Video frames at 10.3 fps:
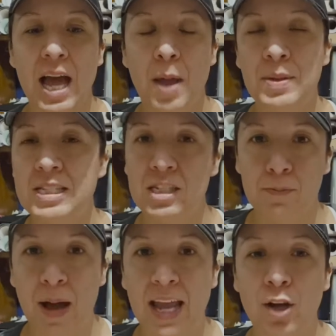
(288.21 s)
I'm
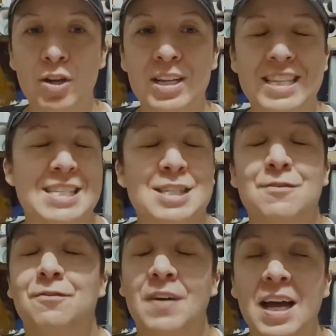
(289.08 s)
inspired. This is
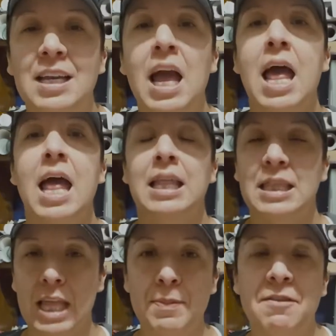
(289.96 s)
fun.
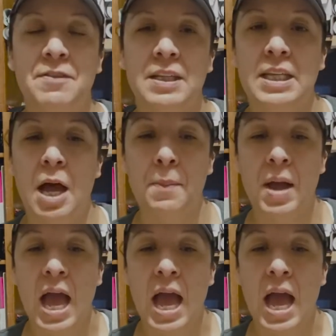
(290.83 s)
Let me fill it up.